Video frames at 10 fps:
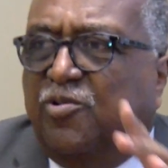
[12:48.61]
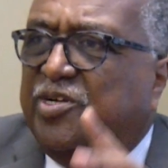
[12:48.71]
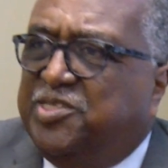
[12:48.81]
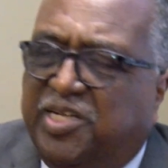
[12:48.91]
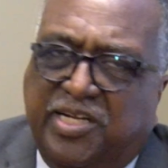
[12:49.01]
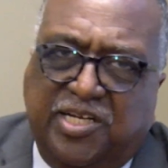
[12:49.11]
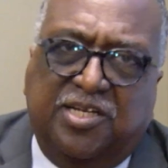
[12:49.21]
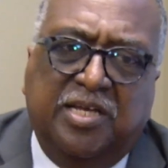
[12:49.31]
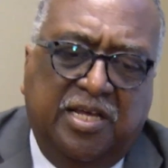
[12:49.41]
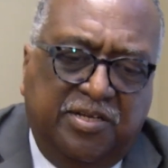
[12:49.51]
want to sit in
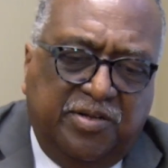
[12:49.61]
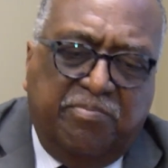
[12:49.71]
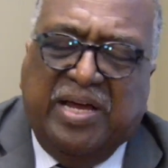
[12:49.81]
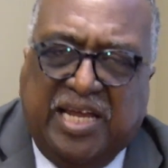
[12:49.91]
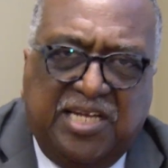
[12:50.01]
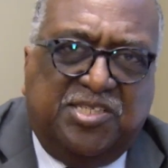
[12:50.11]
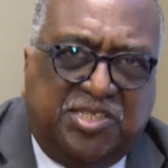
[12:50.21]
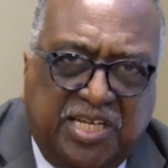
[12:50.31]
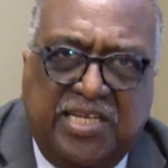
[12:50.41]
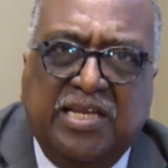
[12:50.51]
the main
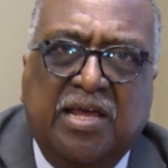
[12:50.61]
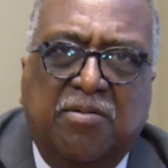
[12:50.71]
seat